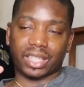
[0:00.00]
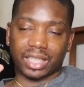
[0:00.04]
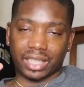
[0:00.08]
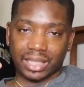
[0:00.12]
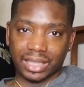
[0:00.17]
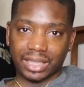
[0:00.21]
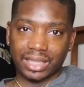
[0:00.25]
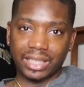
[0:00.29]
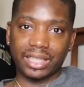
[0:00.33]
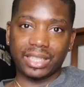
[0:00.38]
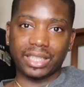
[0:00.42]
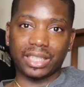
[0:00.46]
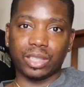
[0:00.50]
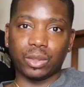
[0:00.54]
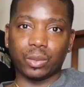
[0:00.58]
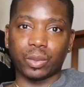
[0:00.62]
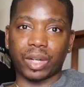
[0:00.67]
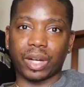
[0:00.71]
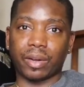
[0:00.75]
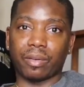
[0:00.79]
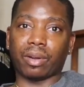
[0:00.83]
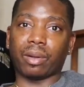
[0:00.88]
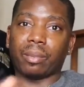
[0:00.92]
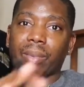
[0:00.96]
cleanly
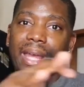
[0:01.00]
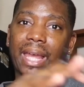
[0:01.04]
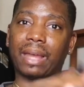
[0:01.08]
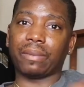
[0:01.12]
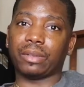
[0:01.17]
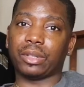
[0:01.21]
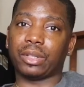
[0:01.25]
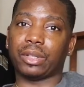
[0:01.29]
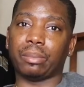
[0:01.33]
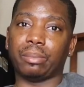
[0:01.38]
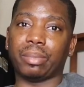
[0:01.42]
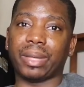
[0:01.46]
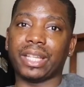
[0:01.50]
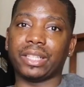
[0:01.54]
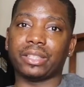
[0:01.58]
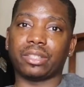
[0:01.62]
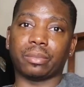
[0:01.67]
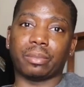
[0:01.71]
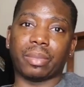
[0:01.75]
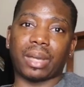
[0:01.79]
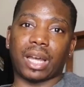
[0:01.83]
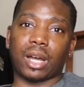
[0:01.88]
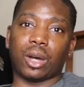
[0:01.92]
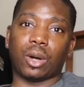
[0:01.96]
whenever I'm having
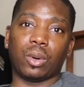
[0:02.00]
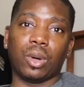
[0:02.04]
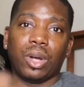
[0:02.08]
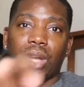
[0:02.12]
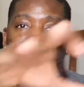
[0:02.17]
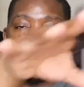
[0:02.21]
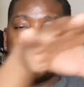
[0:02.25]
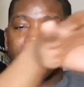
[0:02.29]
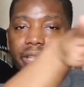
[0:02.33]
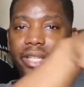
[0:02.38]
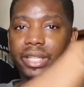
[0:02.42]
debates about